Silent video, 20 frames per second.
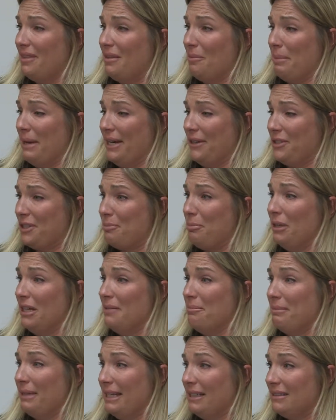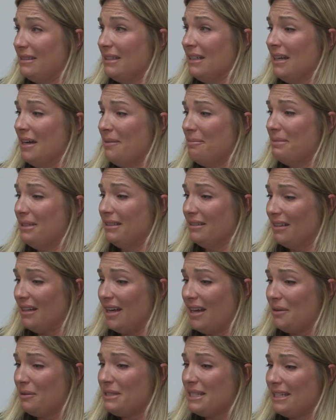parents put in me to come to
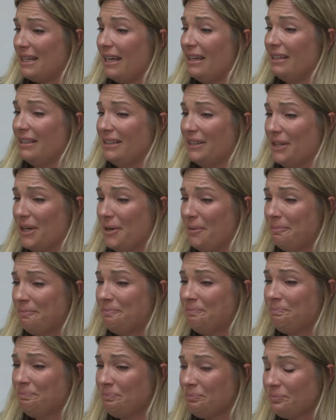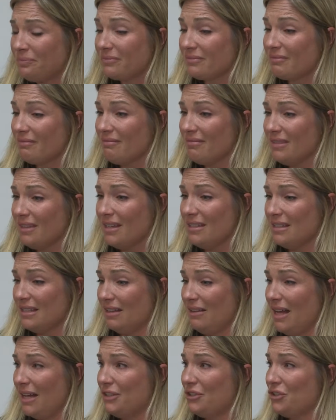Iowa State, you know? It's
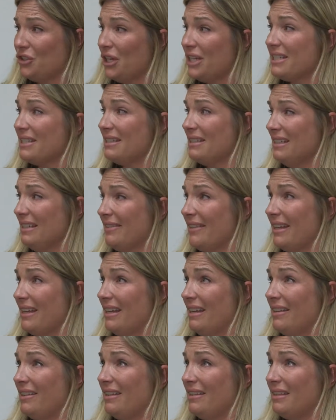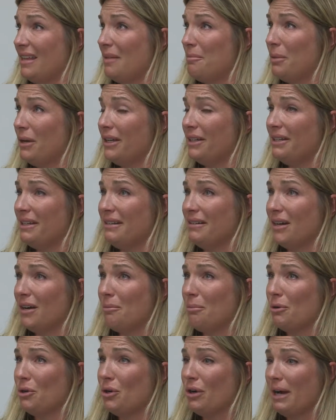a lot of trust that they put into
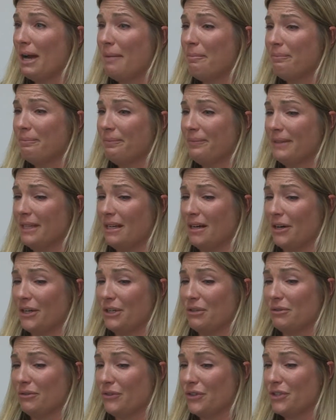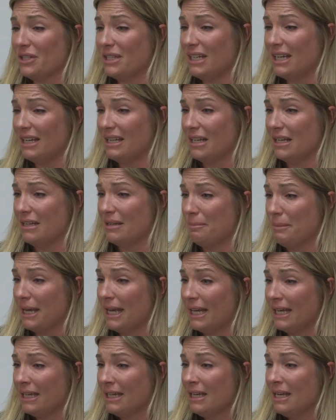our program, in our university, and into me.